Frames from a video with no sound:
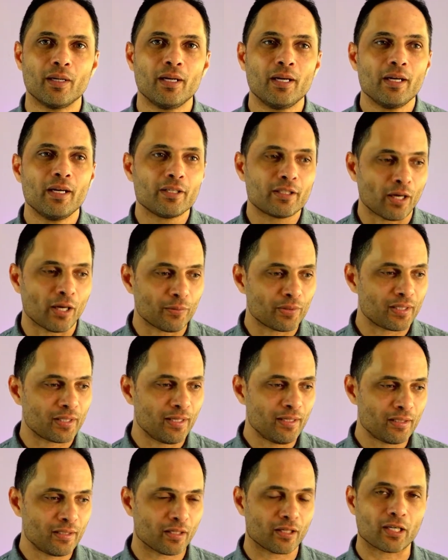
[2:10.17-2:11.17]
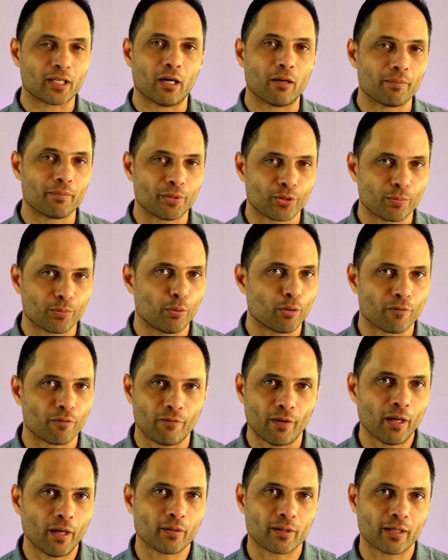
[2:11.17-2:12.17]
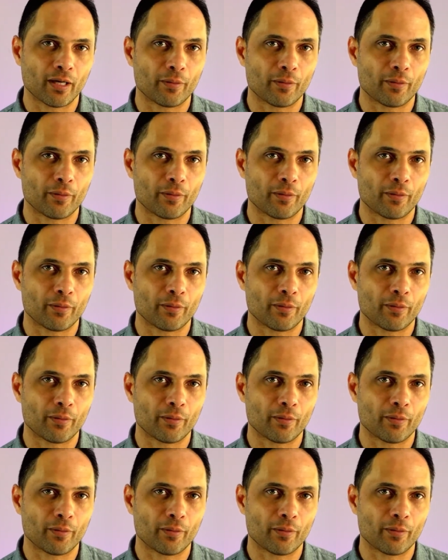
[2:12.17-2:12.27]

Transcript: So it's easy to go and build a portfolio.